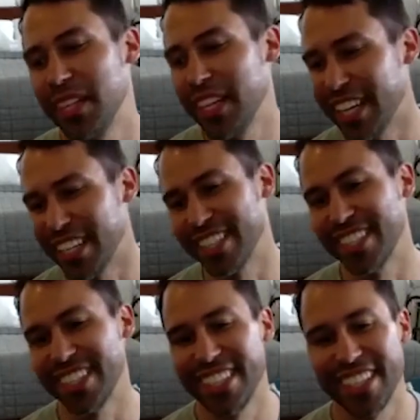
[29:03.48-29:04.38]

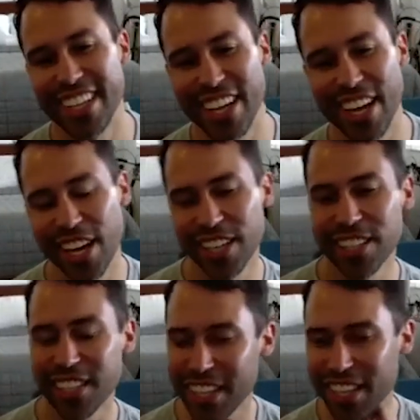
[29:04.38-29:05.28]
and
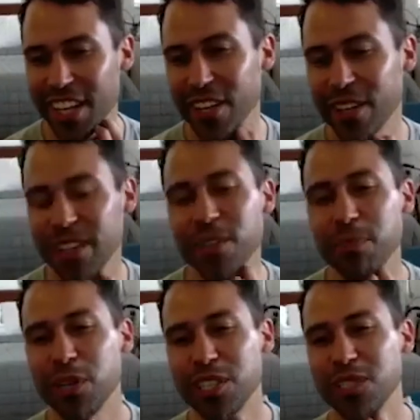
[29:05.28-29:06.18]
he like
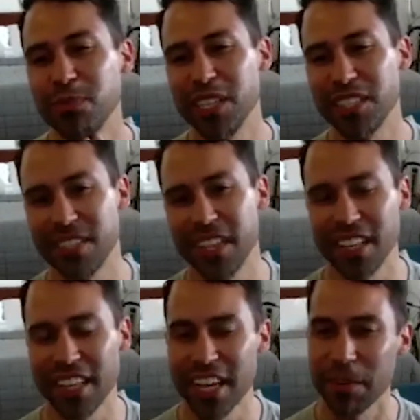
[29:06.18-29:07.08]
pushes me to like
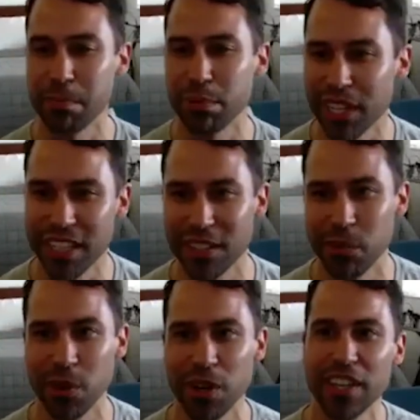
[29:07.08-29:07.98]
let it breathe
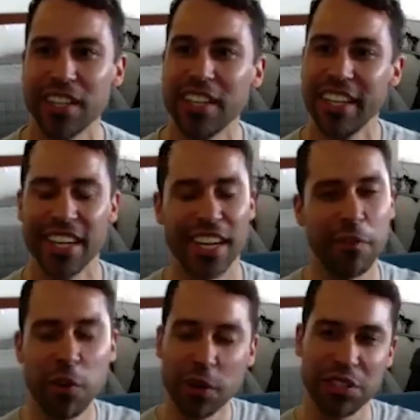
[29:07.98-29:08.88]
more. And I'm
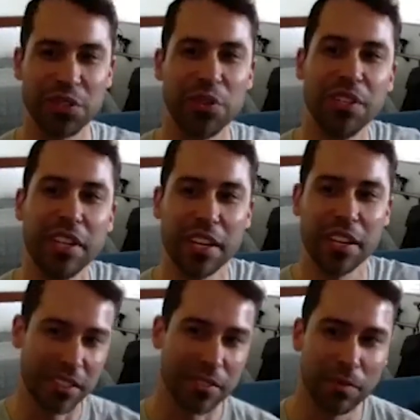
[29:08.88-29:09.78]
always told to like
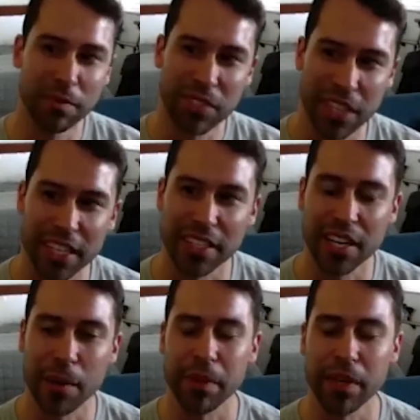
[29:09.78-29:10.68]
tighten it
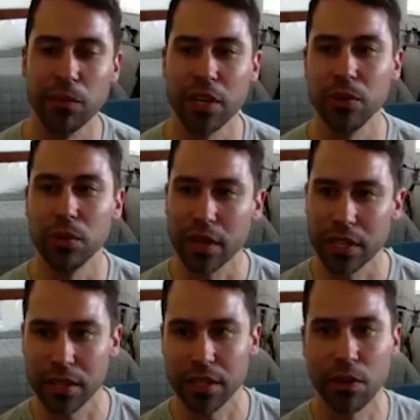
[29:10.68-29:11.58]
up. And when you look at
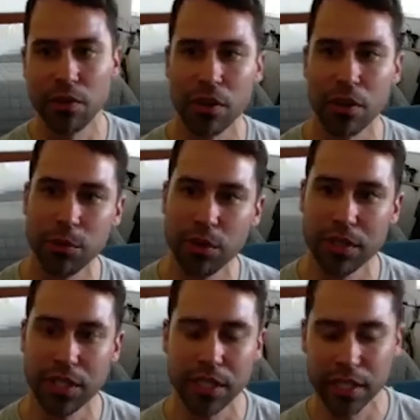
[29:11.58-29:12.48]
the overall movie,